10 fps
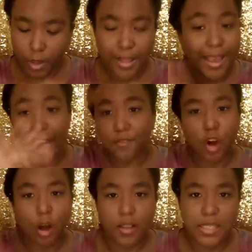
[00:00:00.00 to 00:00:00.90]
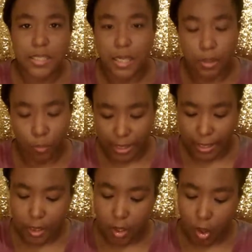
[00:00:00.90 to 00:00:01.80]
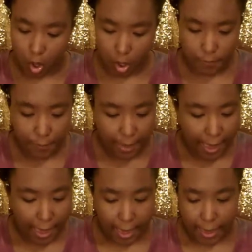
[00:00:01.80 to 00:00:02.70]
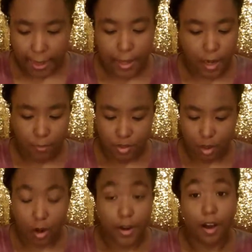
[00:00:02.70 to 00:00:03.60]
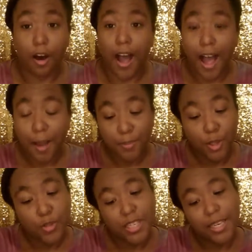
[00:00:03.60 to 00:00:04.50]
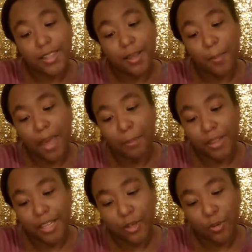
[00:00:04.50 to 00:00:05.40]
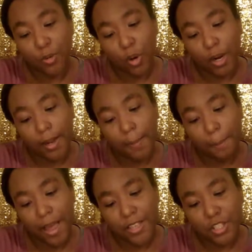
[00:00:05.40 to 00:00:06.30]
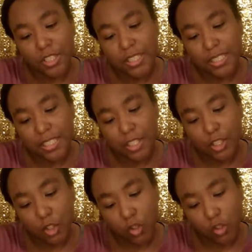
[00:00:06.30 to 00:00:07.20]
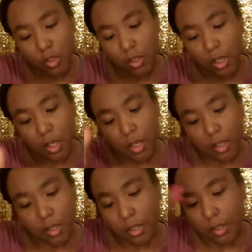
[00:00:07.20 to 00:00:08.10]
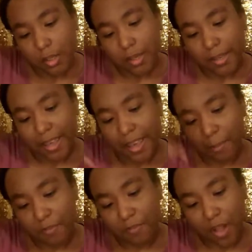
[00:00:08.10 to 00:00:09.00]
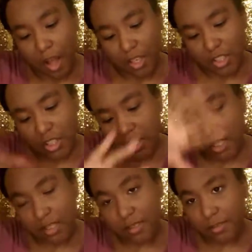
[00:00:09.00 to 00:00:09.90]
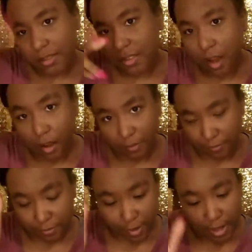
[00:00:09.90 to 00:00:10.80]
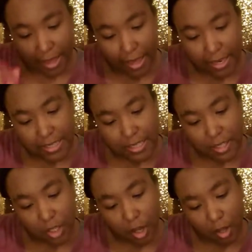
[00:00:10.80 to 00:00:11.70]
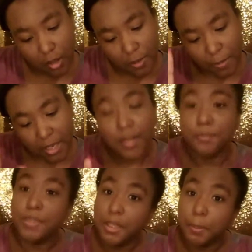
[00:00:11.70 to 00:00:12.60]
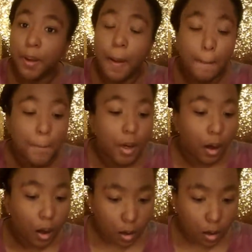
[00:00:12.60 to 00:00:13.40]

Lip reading: Like, after all this is done, we get in the car. And I'm sorry, y'all. I'm using the Maybelline New York Master Conceal camouflaging stuff. And it's in the color medium deep. But,